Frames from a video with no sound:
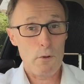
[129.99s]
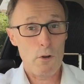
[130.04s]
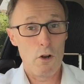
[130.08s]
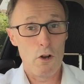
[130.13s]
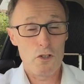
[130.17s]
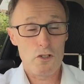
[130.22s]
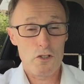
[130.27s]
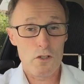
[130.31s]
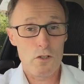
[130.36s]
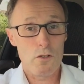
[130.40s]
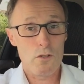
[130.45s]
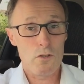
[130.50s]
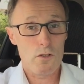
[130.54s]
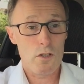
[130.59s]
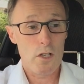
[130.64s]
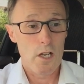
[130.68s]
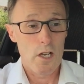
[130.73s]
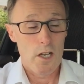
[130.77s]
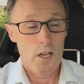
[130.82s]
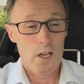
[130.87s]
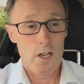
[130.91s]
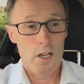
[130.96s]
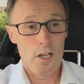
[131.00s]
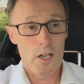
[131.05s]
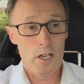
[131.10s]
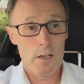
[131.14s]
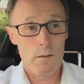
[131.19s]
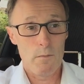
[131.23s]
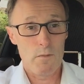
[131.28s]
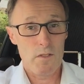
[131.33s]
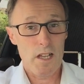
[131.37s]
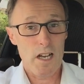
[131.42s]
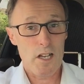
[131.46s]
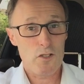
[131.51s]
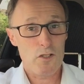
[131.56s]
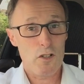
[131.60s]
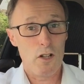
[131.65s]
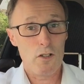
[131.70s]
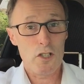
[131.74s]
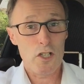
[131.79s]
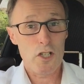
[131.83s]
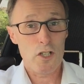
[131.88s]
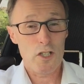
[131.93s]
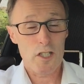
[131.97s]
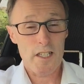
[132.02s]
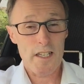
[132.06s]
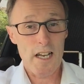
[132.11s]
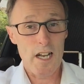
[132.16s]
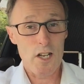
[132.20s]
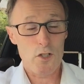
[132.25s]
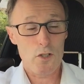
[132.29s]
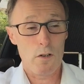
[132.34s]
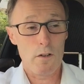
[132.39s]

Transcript: person's, that's all you're going to get.